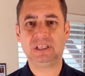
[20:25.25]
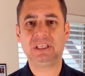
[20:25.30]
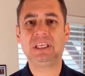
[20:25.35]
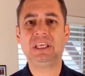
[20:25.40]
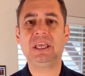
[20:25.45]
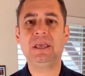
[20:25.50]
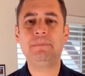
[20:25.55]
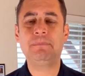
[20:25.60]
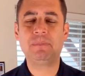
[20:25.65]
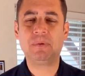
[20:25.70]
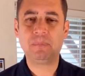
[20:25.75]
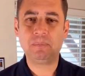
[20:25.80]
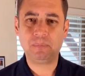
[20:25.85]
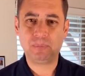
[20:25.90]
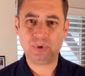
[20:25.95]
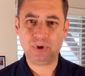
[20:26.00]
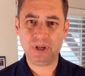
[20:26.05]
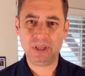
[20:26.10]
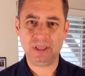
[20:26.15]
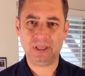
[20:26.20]
Keep
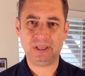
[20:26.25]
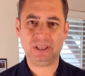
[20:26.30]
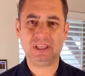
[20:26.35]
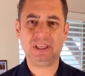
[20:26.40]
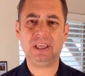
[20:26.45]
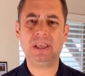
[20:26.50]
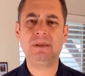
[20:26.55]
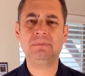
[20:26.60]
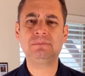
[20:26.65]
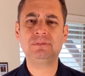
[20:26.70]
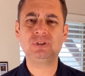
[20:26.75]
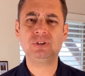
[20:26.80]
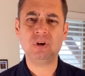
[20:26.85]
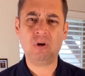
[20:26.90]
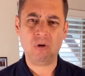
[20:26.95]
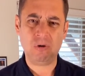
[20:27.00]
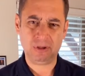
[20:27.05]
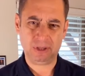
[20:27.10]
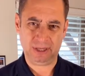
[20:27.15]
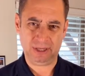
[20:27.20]
praying. Keep
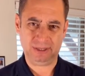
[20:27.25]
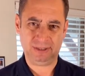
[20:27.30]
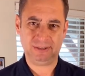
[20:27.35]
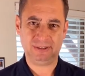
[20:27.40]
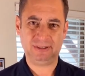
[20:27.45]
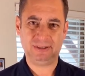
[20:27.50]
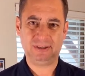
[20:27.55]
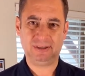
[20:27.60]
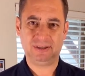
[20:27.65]
talking.